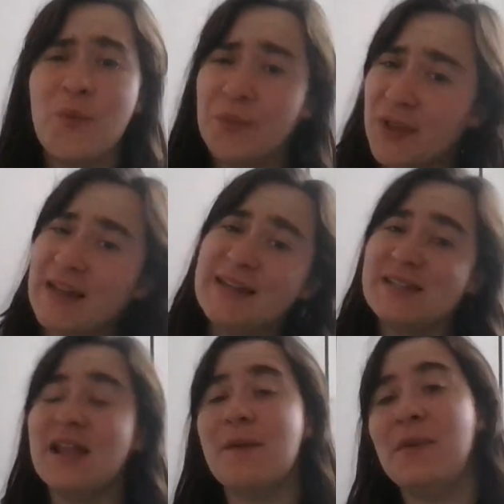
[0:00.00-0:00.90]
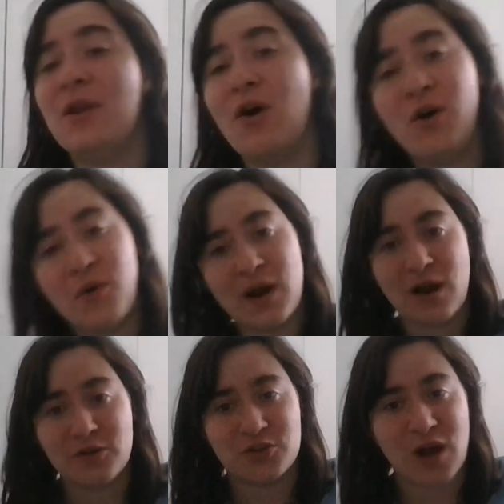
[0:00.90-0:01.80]
please let me know and
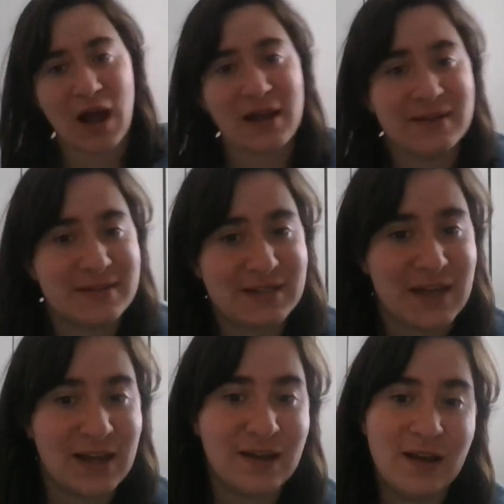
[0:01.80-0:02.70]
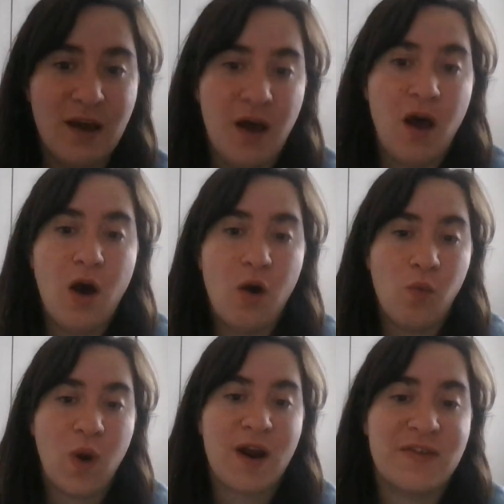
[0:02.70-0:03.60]
I'll try and see
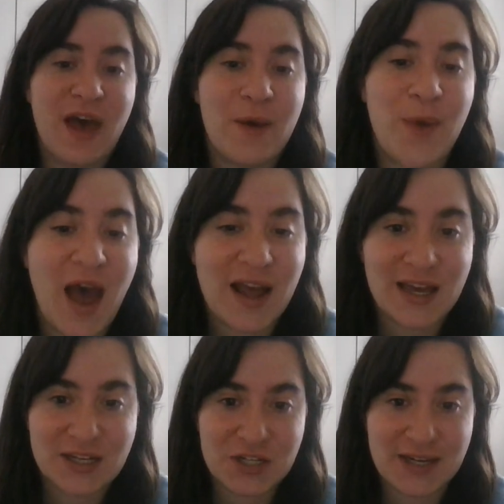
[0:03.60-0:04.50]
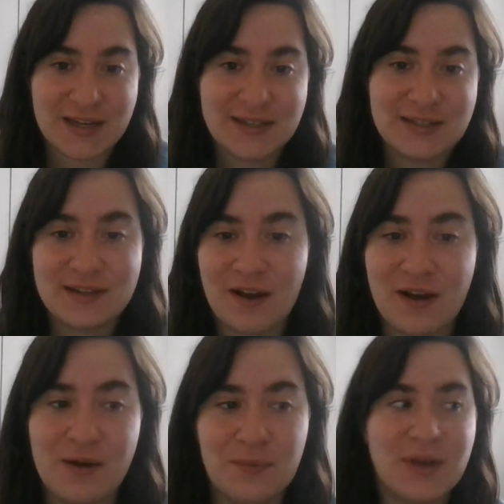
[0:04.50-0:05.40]
where that package is
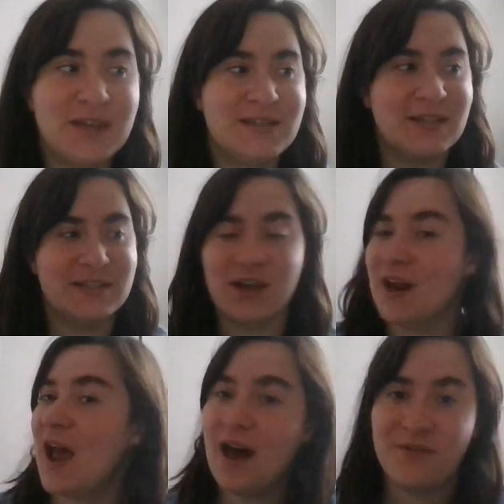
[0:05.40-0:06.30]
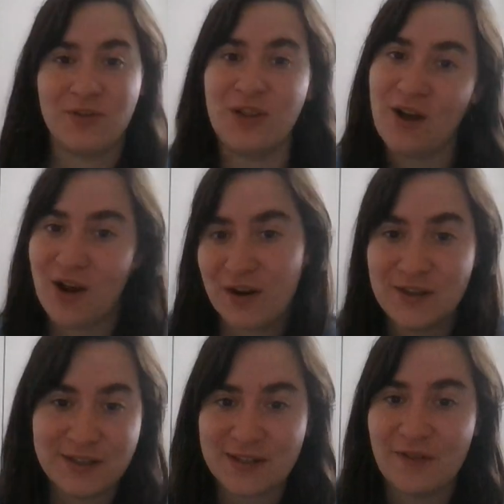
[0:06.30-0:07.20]
because um, it's going to have a lot of
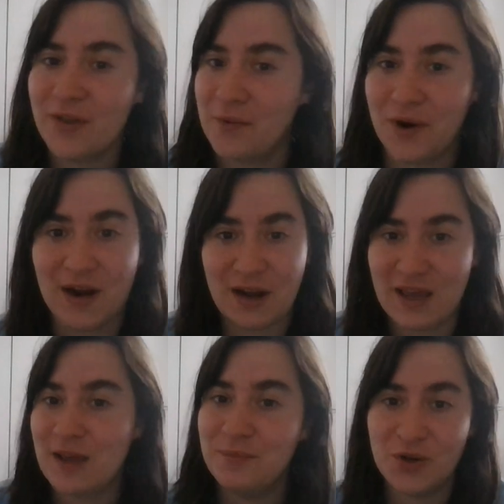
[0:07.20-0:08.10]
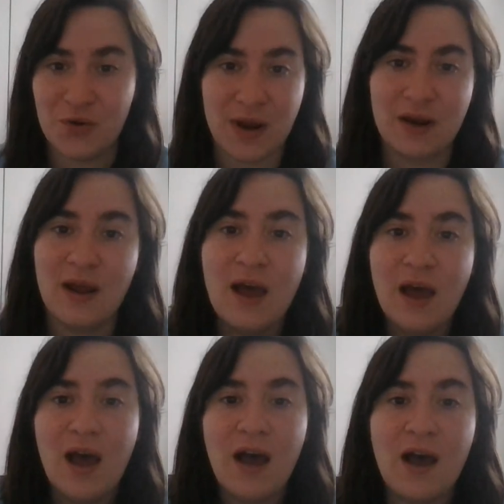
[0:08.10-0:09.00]
the stuff that we're going to keep doing.
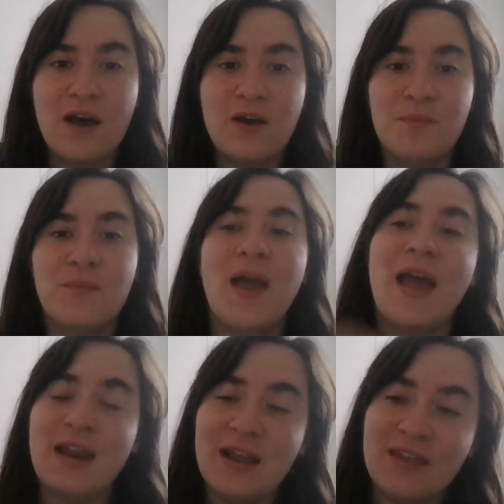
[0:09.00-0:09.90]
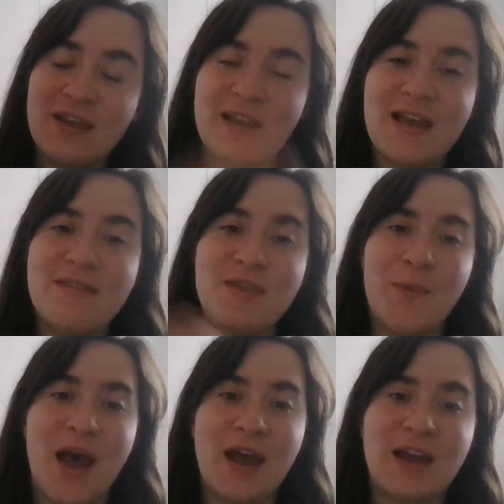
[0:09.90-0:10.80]
Um, anything in the
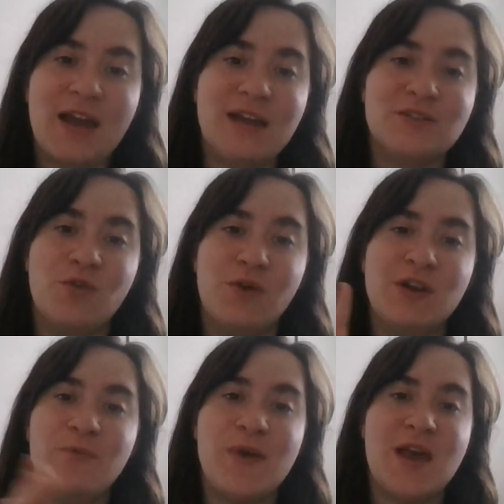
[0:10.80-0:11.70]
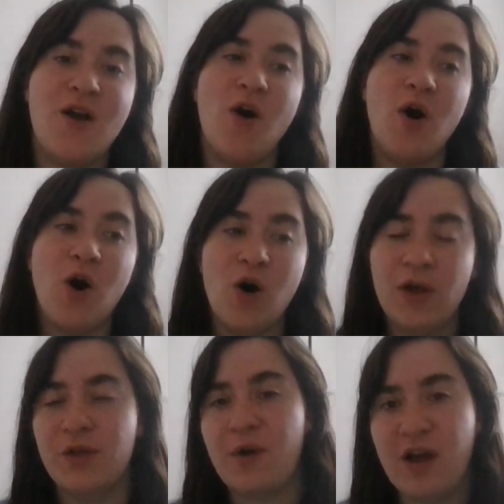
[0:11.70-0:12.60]
packet is going to be
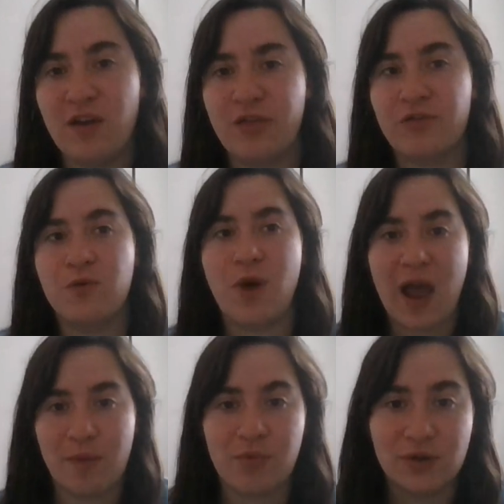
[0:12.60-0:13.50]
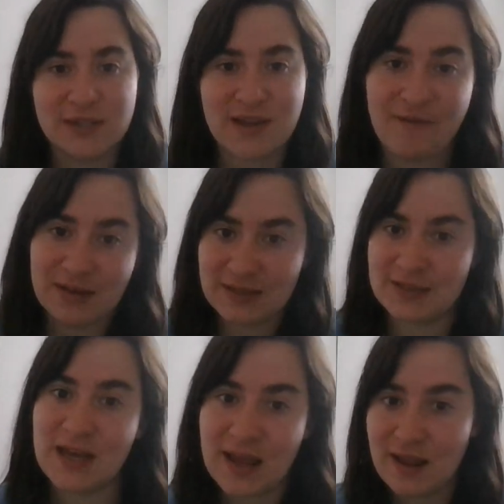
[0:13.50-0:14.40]
all the way through April
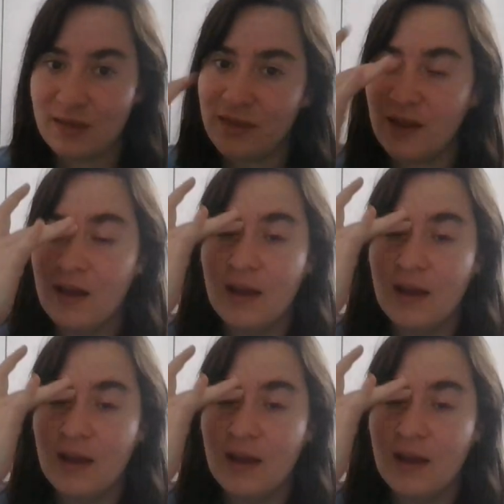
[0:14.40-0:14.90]
17th